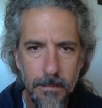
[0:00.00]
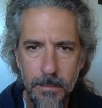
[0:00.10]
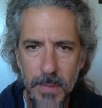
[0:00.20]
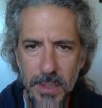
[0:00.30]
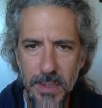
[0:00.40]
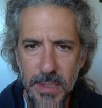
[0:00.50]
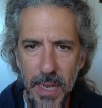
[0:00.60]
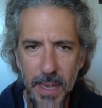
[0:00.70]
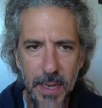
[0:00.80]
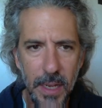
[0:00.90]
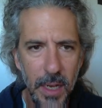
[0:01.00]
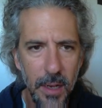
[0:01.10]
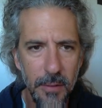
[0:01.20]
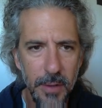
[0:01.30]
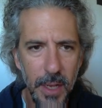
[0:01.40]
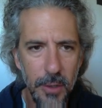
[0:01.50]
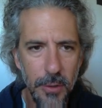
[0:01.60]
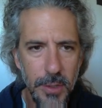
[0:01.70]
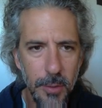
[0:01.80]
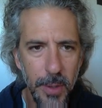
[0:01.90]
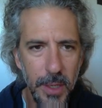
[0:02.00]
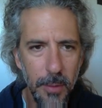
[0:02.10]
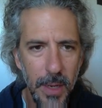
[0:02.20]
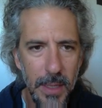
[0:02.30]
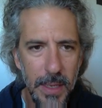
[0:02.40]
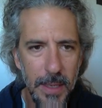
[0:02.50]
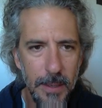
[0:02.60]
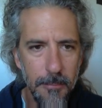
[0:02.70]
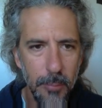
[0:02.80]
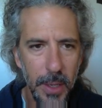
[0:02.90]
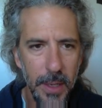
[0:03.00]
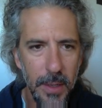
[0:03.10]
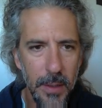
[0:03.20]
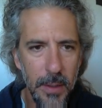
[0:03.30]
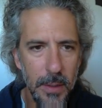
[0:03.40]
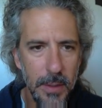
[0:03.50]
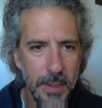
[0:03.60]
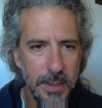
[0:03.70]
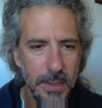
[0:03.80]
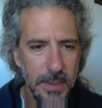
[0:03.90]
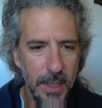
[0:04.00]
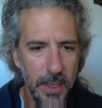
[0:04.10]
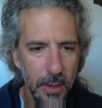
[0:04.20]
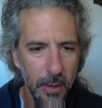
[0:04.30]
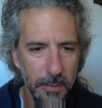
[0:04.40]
inside of not Costa Rica Rally, but This is going to go for